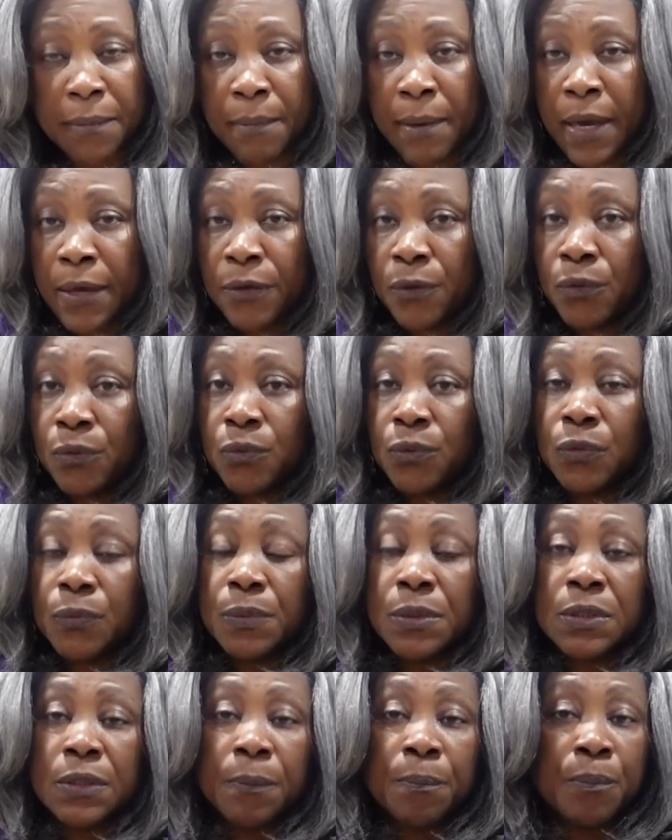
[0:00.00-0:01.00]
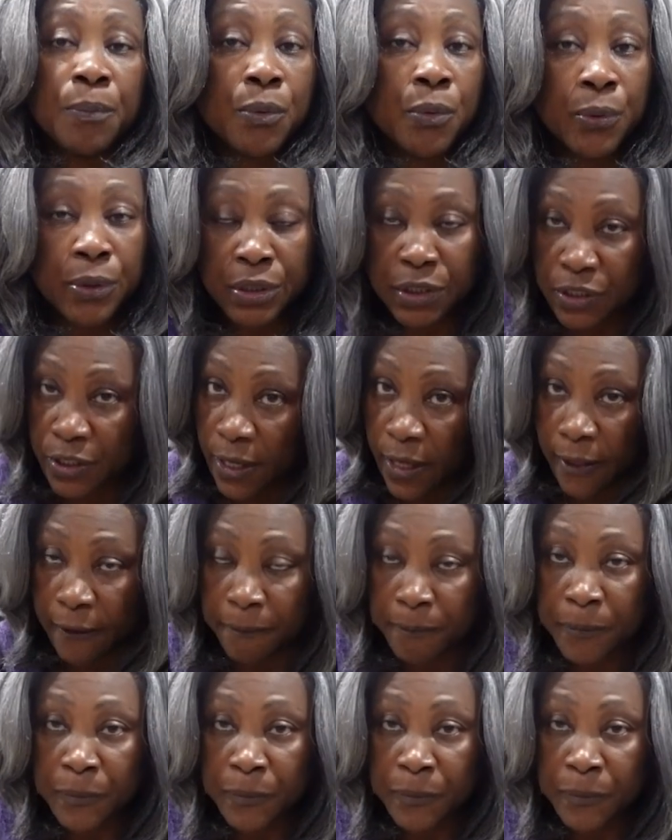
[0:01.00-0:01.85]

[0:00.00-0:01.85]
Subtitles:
my YouTube supporter.